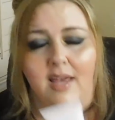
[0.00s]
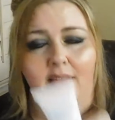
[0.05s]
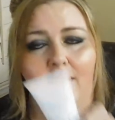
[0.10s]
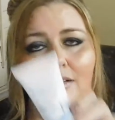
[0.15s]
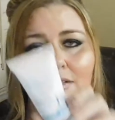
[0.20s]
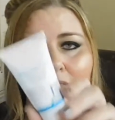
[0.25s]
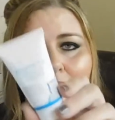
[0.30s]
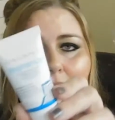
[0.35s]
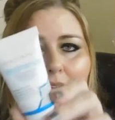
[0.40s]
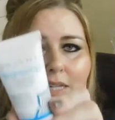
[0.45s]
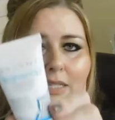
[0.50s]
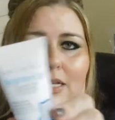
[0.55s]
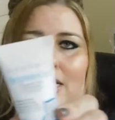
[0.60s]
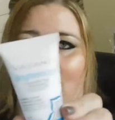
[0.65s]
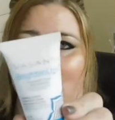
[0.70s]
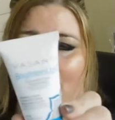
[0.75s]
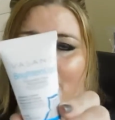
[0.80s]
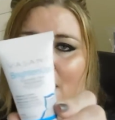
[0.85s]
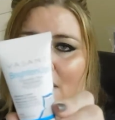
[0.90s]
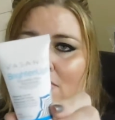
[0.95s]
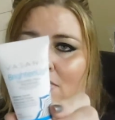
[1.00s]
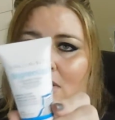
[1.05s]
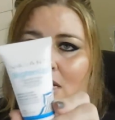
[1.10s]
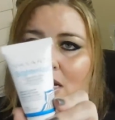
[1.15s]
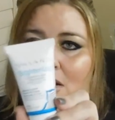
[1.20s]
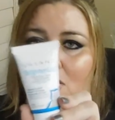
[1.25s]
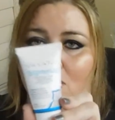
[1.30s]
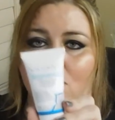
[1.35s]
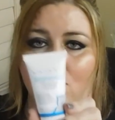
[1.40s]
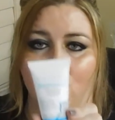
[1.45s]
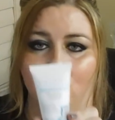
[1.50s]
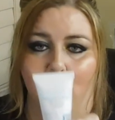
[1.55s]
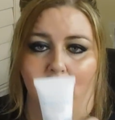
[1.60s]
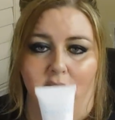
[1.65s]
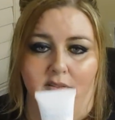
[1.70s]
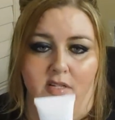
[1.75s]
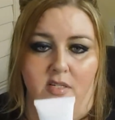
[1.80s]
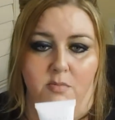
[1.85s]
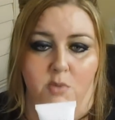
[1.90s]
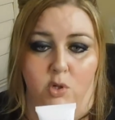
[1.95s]
There's a nice-sized amount in here to try
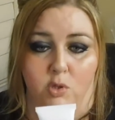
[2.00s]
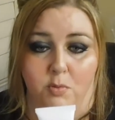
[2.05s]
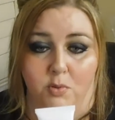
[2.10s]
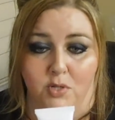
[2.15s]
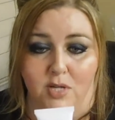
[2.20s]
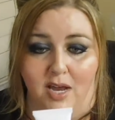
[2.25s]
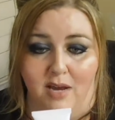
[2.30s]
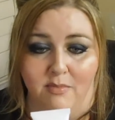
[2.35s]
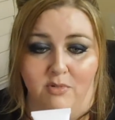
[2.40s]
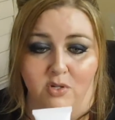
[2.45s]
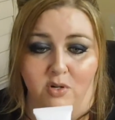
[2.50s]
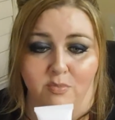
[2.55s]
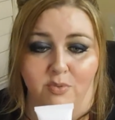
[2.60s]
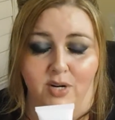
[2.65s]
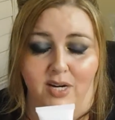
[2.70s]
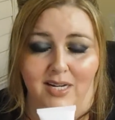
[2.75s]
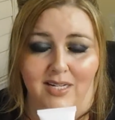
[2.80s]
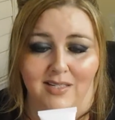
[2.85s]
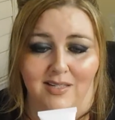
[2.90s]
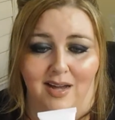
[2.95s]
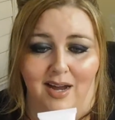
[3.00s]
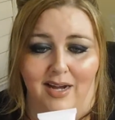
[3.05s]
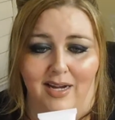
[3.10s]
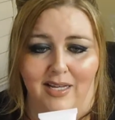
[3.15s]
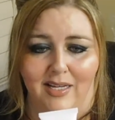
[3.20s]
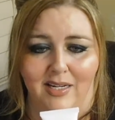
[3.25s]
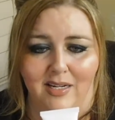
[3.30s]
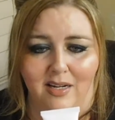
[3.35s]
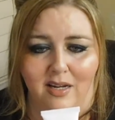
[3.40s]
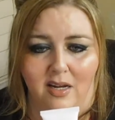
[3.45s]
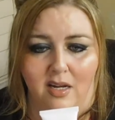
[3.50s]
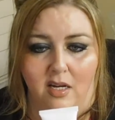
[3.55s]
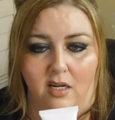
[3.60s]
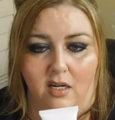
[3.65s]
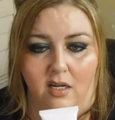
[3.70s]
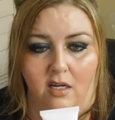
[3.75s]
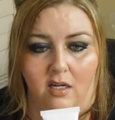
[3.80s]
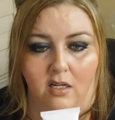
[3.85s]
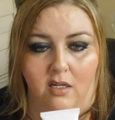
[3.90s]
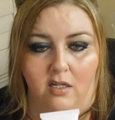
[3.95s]
this multiple times, so I'm pretty excited
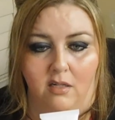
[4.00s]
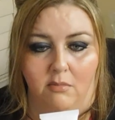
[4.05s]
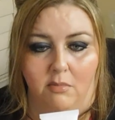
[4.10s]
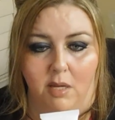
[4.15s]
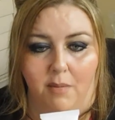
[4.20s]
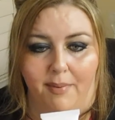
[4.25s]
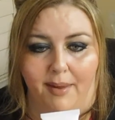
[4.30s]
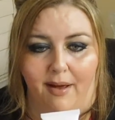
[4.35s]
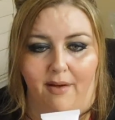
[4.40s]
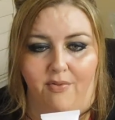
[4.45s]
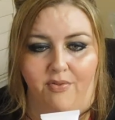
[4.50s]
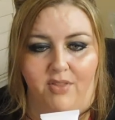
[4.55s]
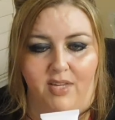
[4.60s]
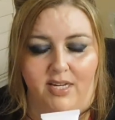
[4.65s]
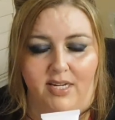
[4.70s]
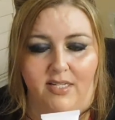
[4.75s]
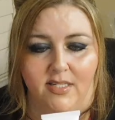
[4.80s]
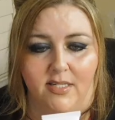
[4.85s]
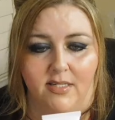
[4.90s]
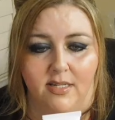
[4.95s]
about this.